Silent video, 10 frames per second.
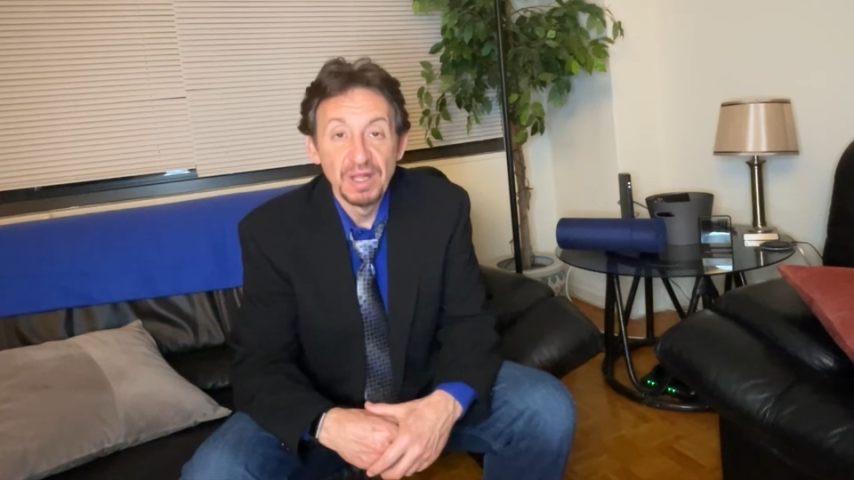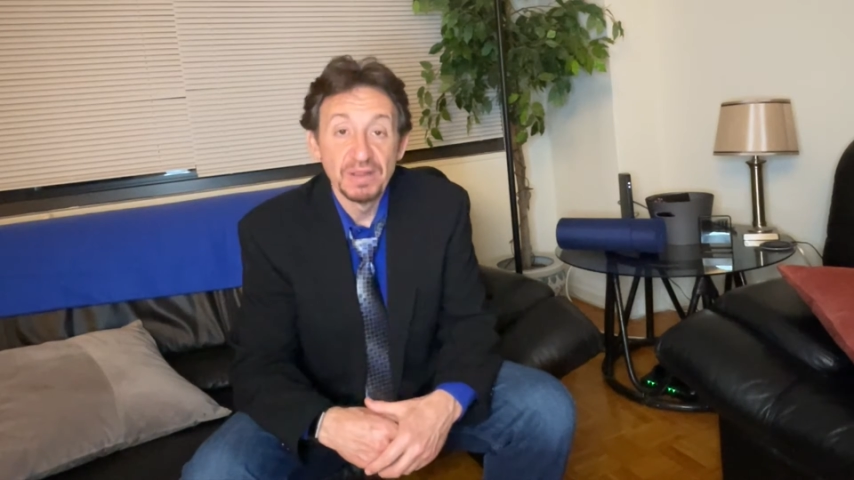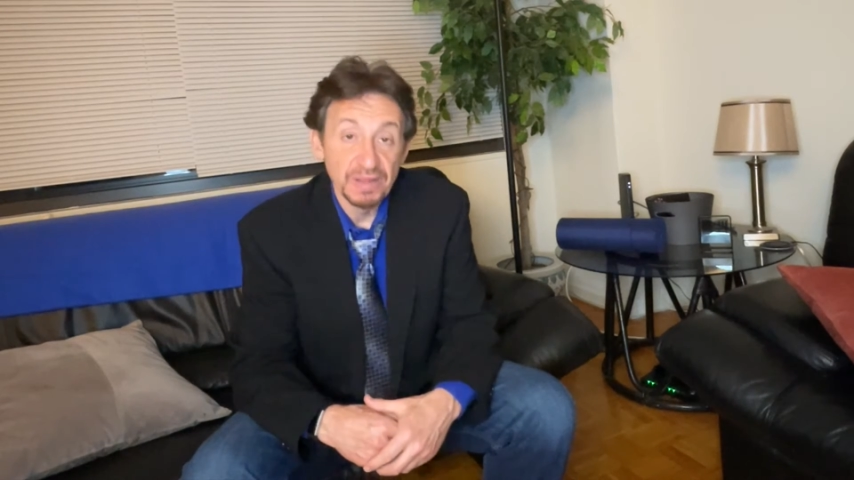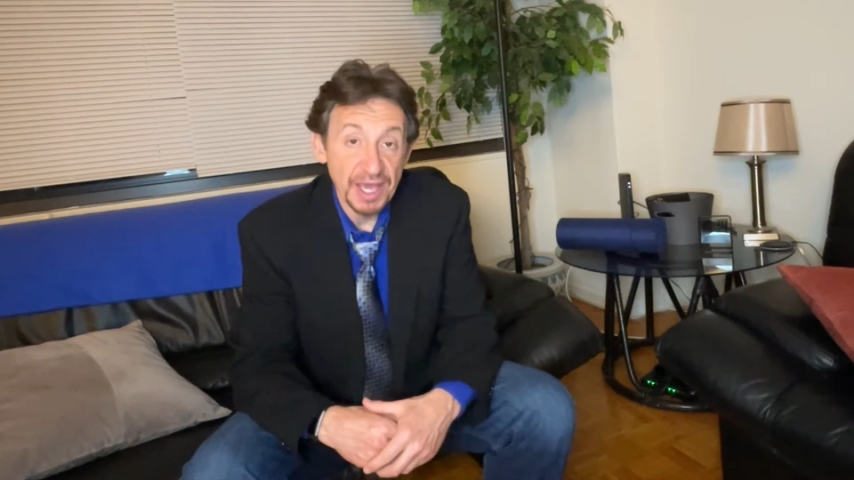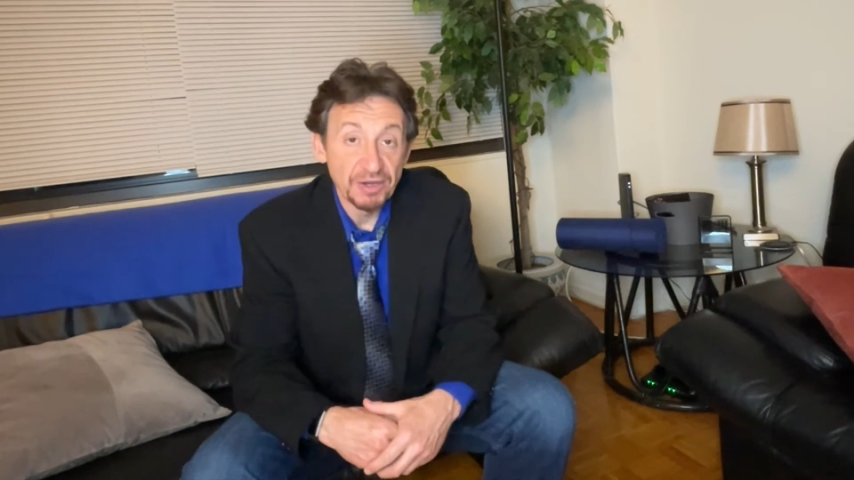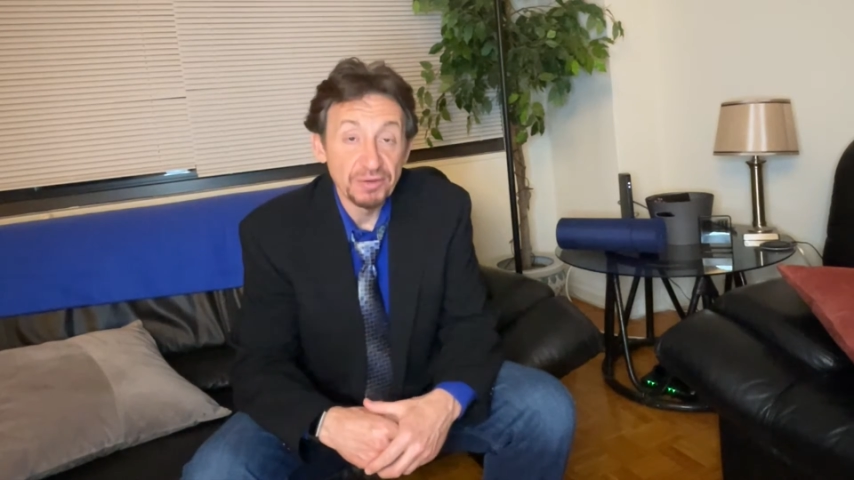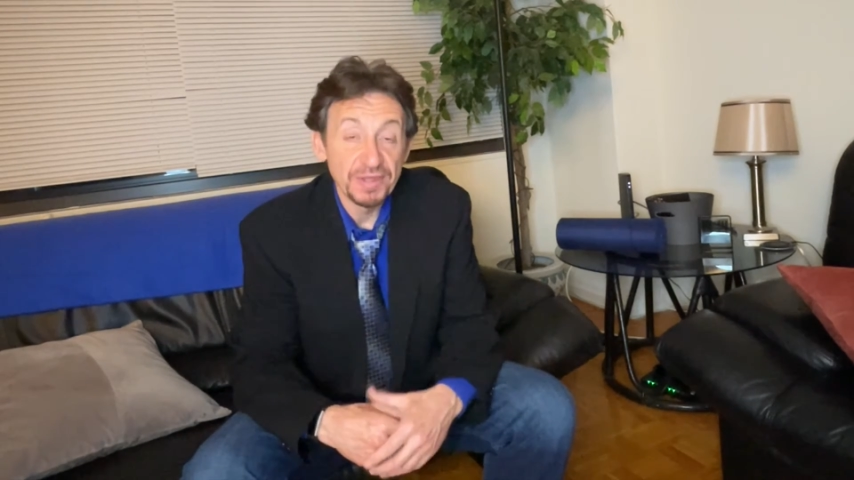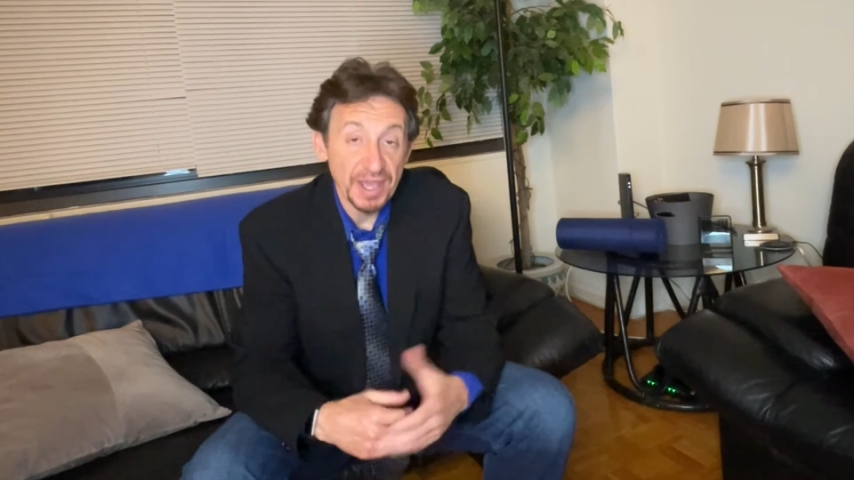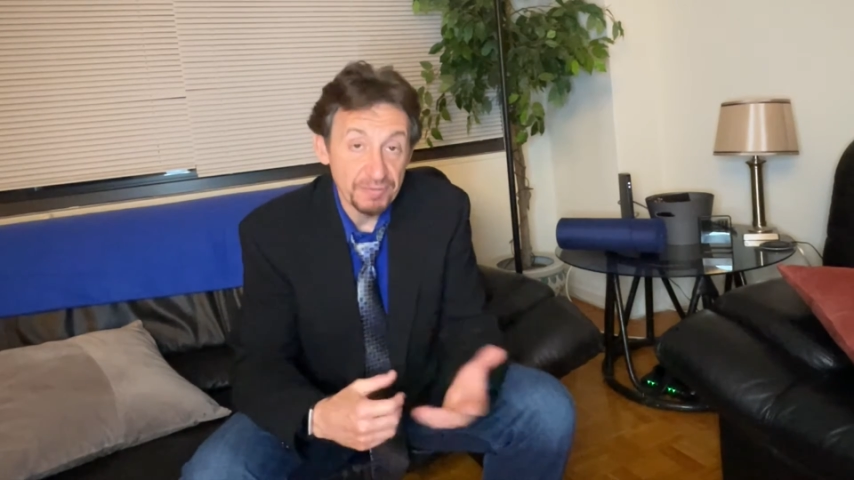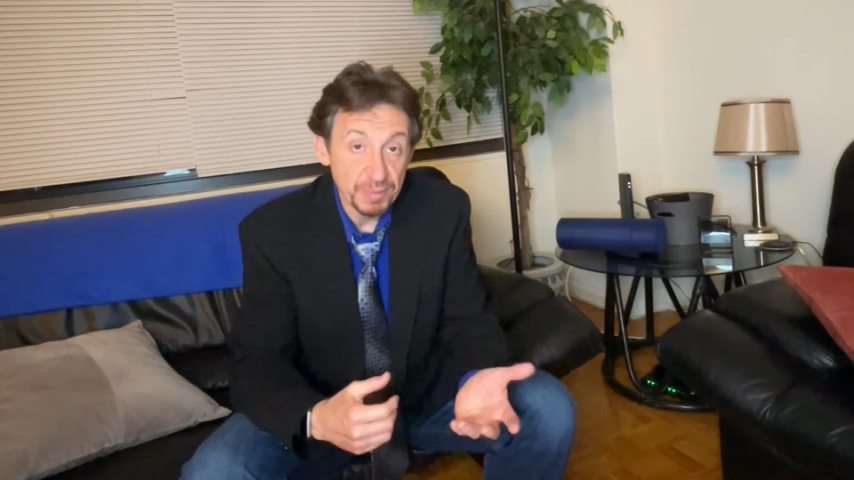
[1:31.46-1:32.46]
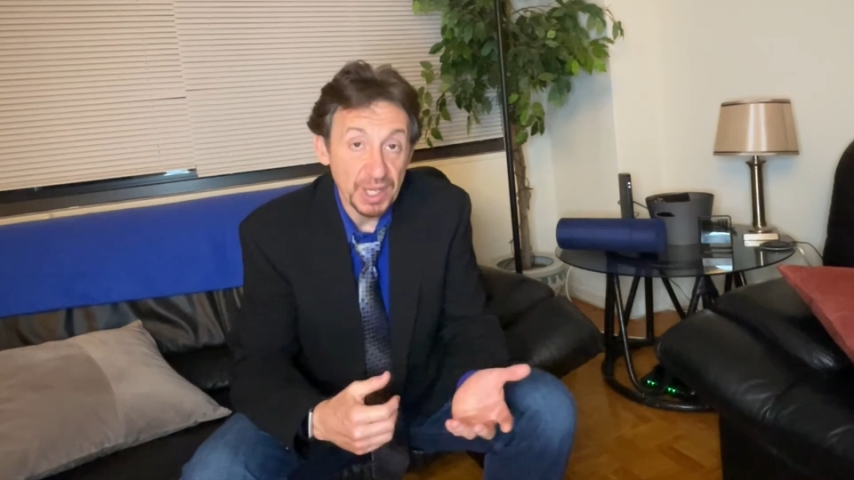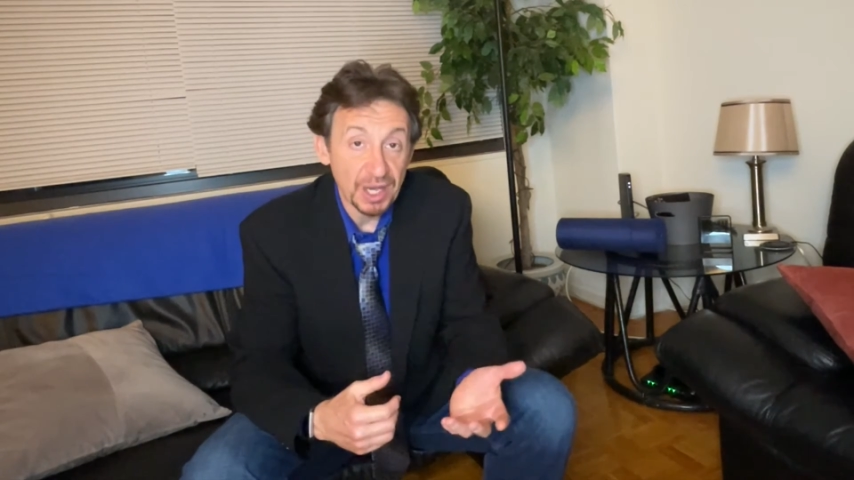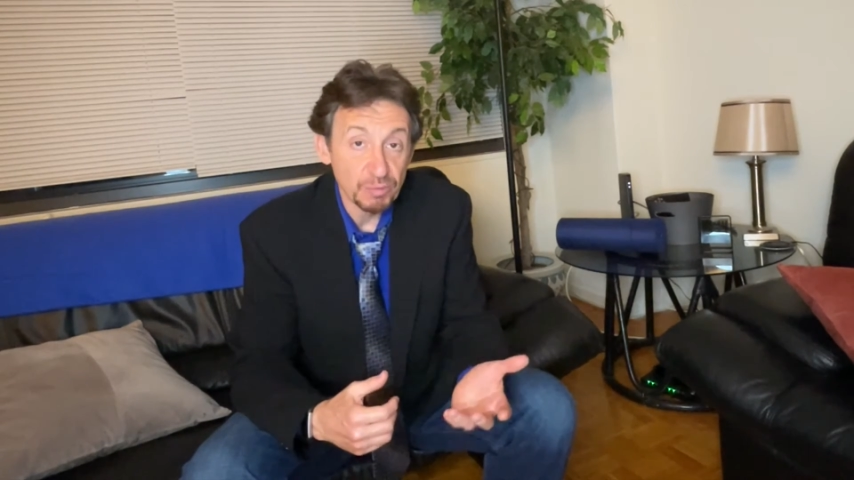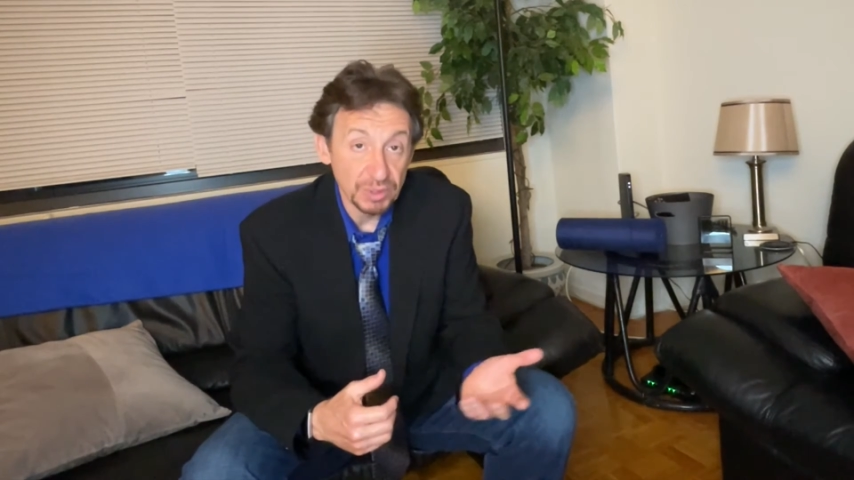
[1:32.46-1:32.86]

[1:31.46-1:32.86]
Later, the FBI